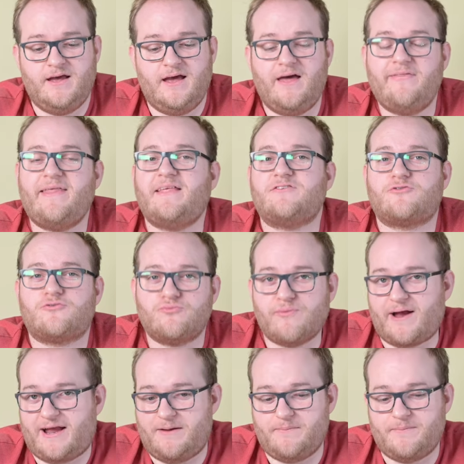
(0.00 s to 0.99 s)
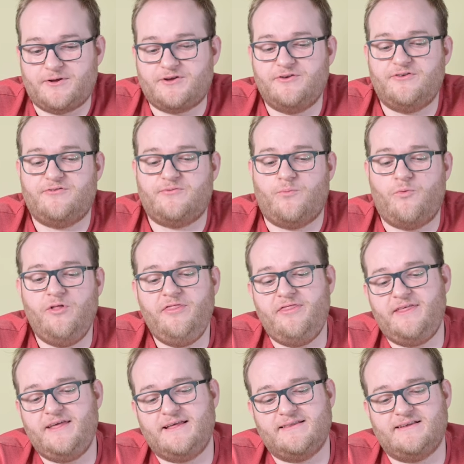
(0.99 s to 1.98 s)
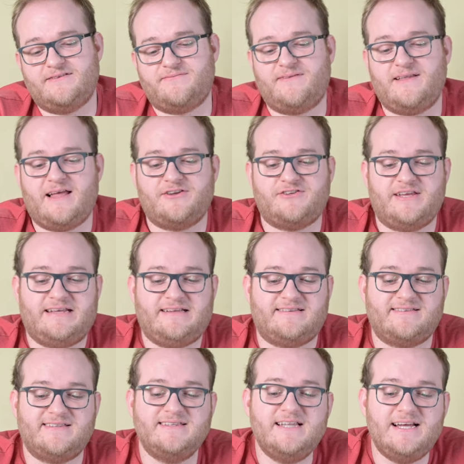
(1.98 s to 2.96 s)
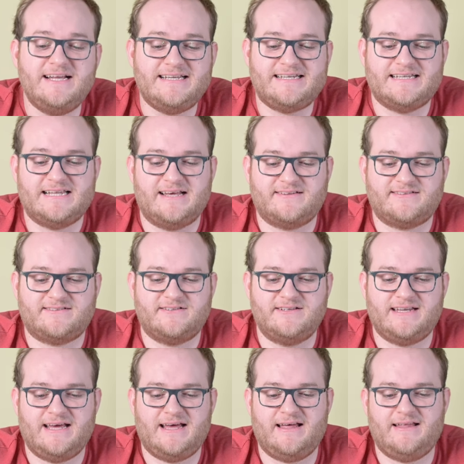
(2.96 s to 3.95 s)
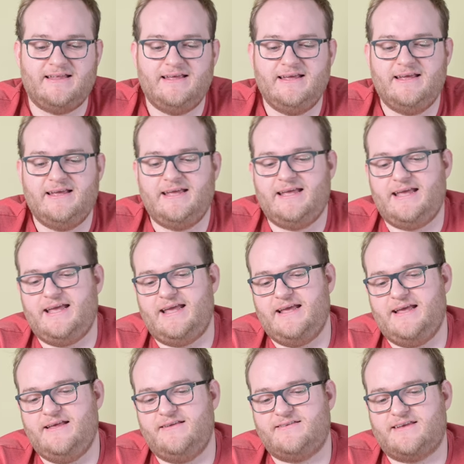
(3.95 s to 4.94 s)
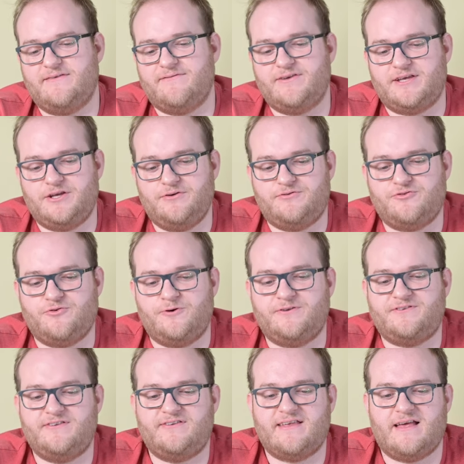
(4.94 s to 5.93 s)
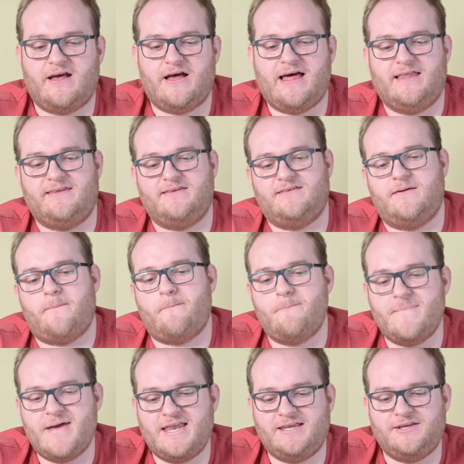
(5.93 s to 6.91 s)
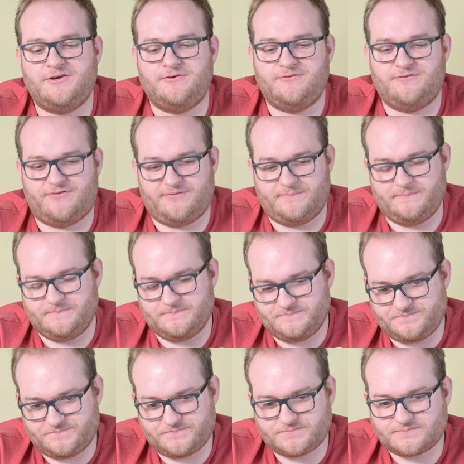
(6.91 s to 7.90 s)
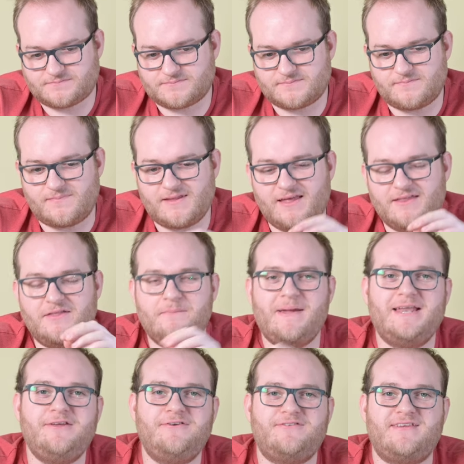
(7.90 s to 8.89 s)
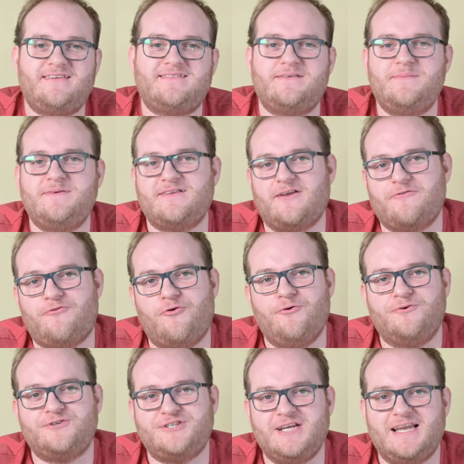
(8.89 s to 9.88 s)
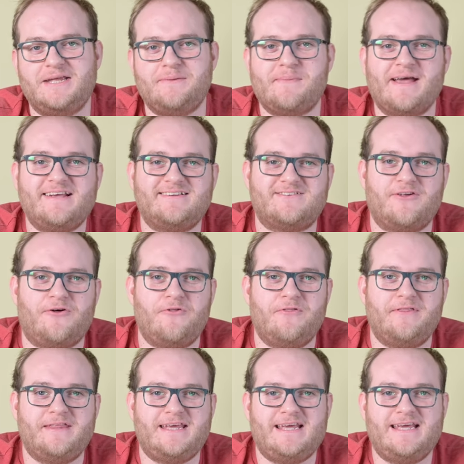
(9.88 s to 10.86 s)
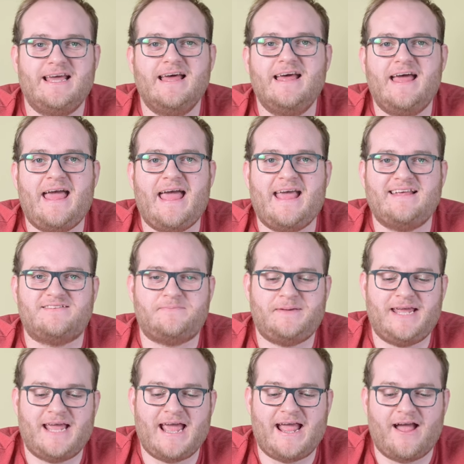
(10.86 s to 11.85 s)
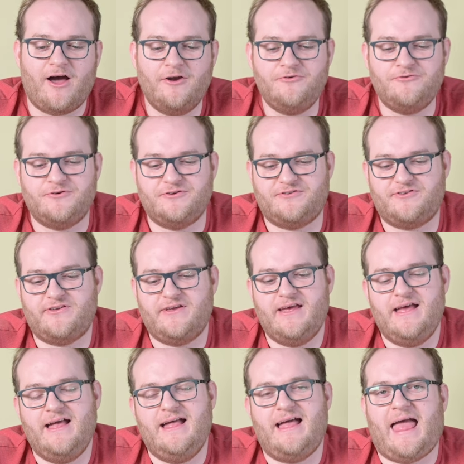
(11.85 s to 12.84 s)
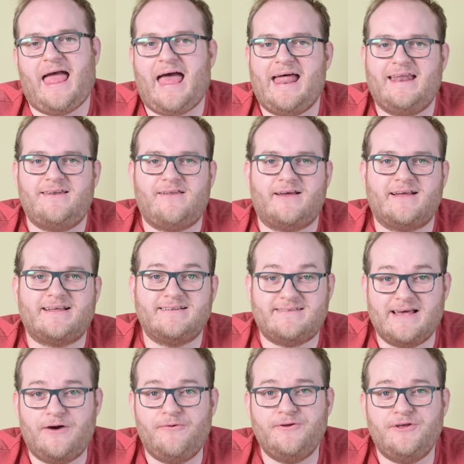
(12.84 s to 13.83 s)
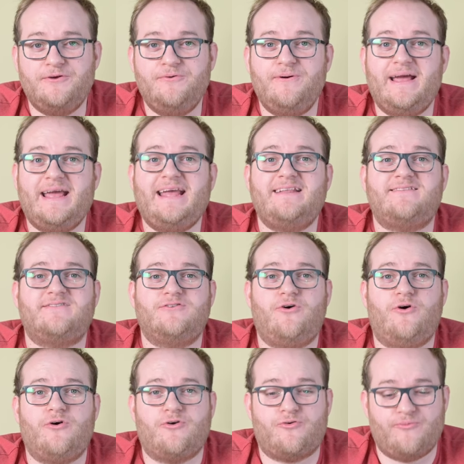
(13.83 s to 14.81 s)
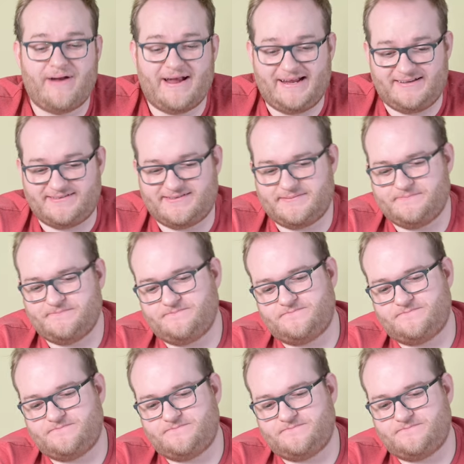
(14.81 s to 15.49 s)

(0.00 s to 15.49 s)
And that's great because one thing this flash is slightly less good at is giving you choices and menus. The menu system is unfortunately based on the SB-800s. And I can tell you, it's not great.